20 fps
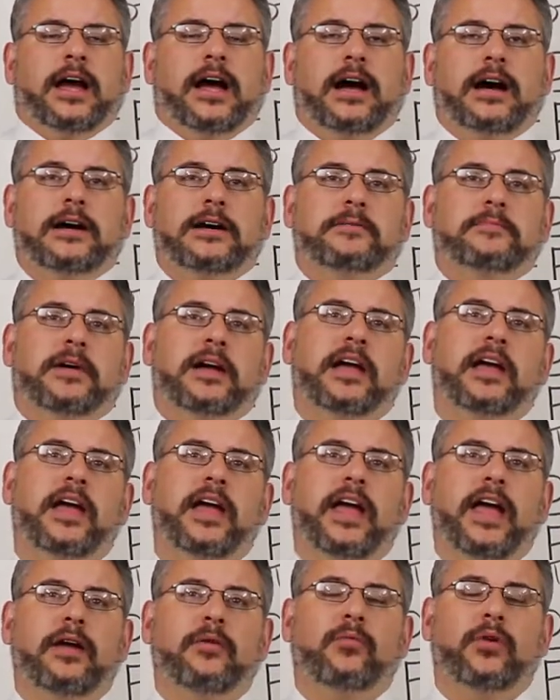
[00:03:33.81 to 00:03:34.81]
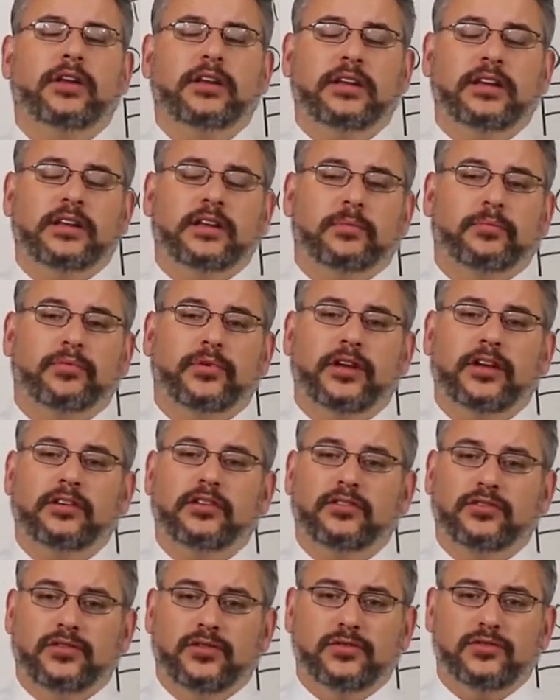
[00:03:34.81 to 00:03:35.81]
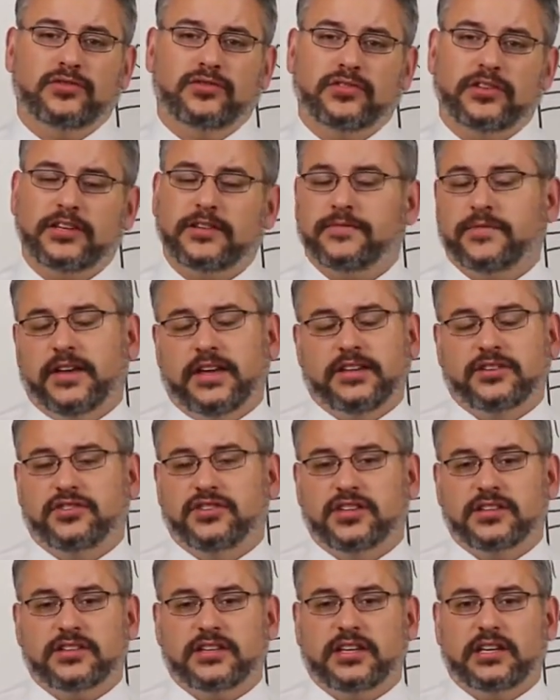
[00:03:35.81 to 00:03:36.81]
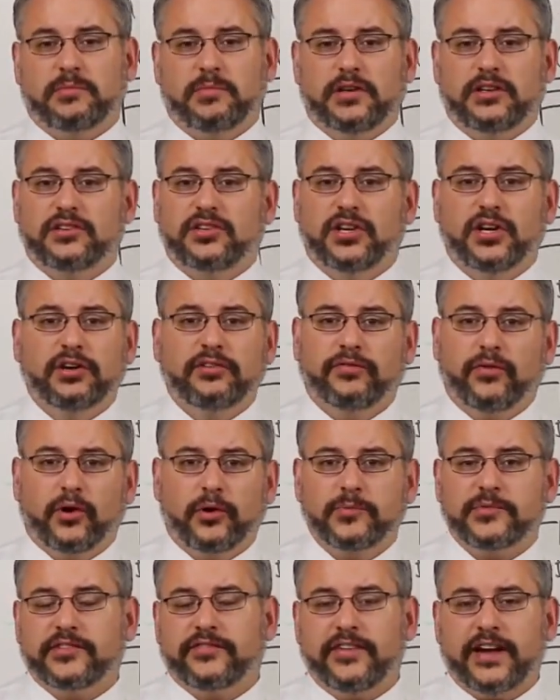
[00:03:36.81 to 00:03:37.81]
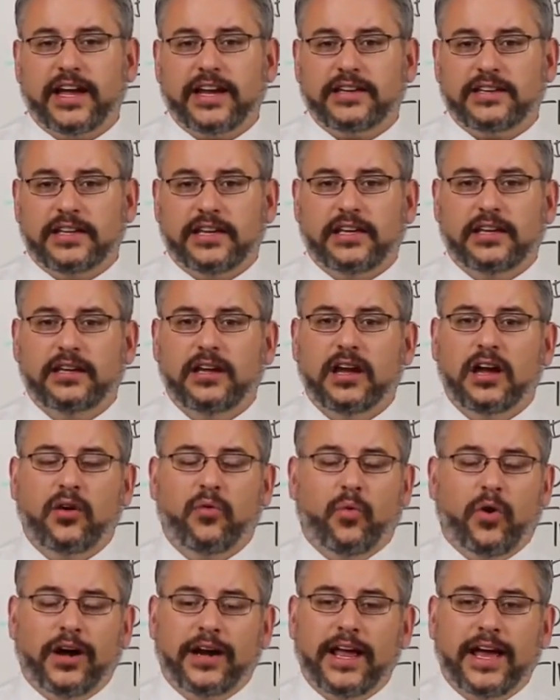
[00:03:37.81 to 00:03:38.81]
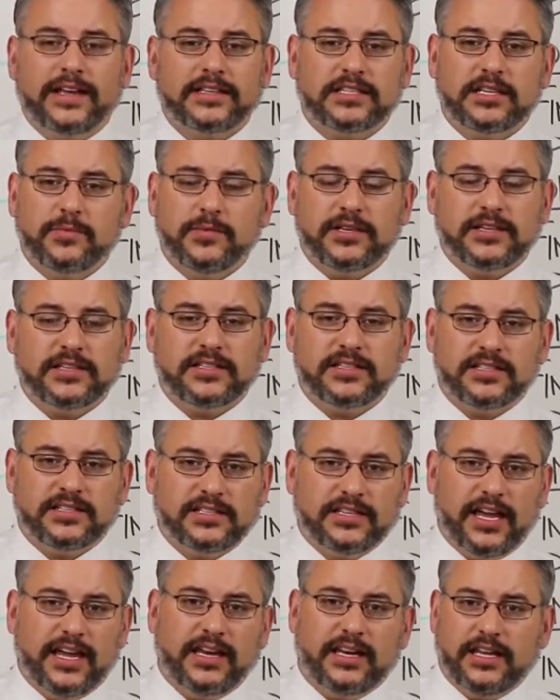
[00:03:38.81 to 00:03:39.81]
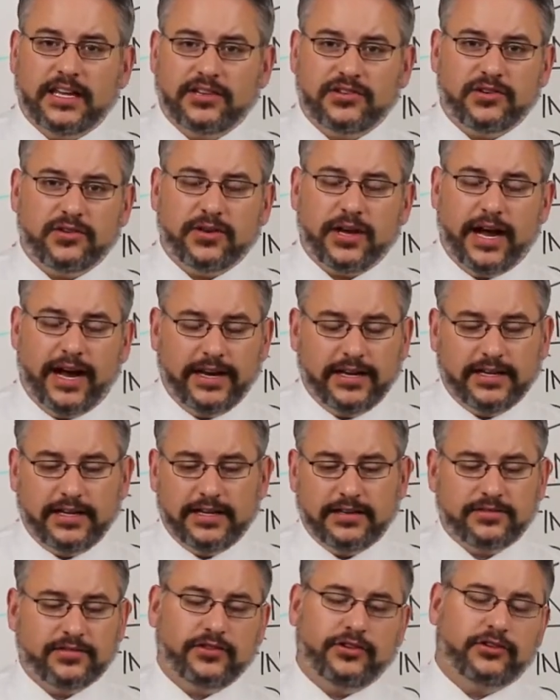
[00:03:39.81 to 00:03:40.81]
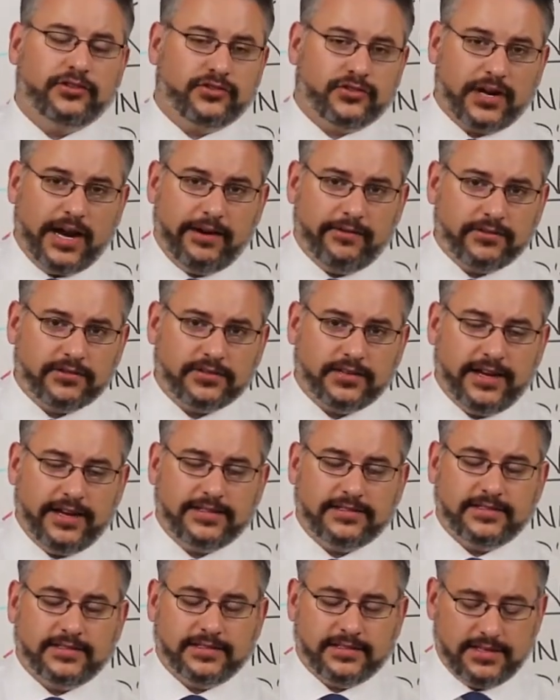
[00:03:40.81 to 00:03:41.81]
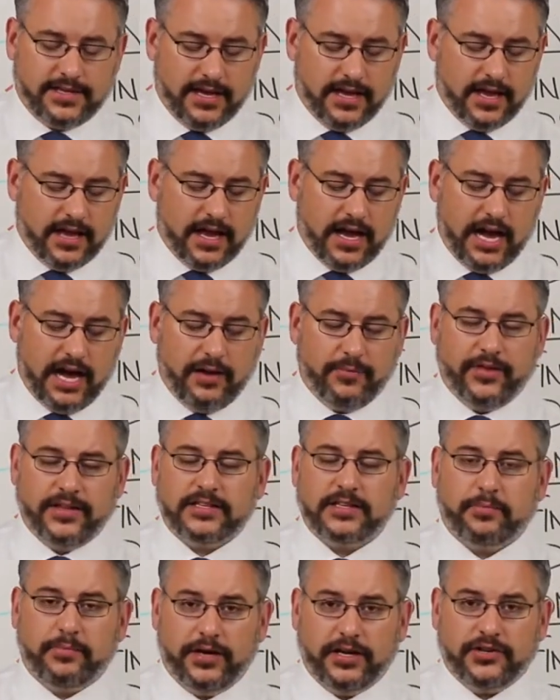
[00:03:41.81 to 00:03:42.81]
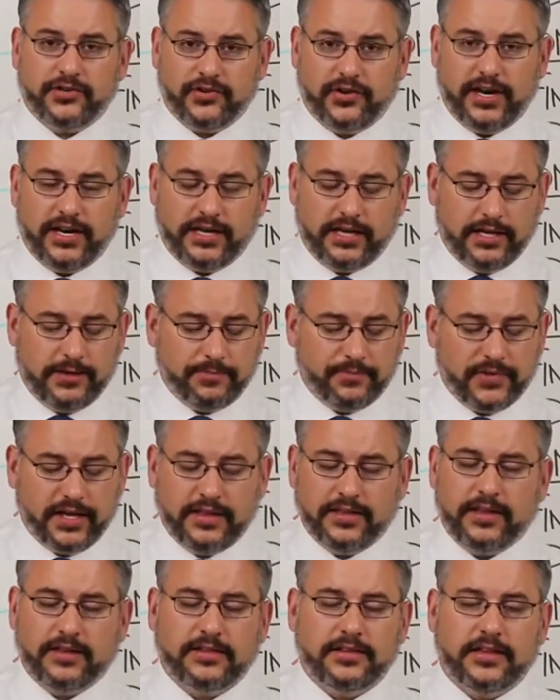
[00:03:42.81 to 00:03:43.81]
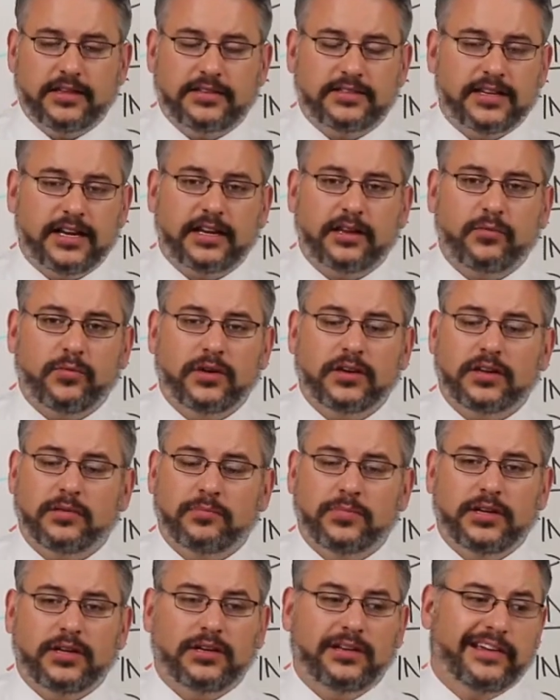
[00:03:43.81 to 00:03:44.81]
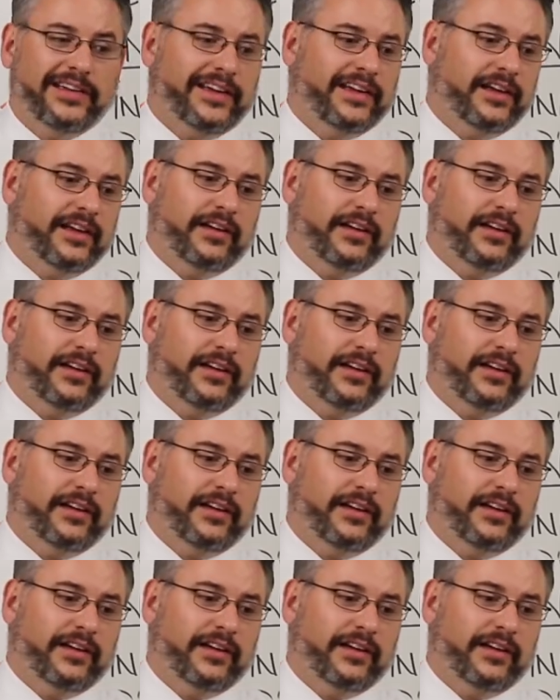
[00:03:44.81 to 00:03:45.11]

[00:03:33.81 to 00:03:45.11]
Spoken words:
And what you need to bring usually is just going to be 2 forms of ID. One has to be a state issued ID, so your driver's license, that's a picture ID. And then the second one can be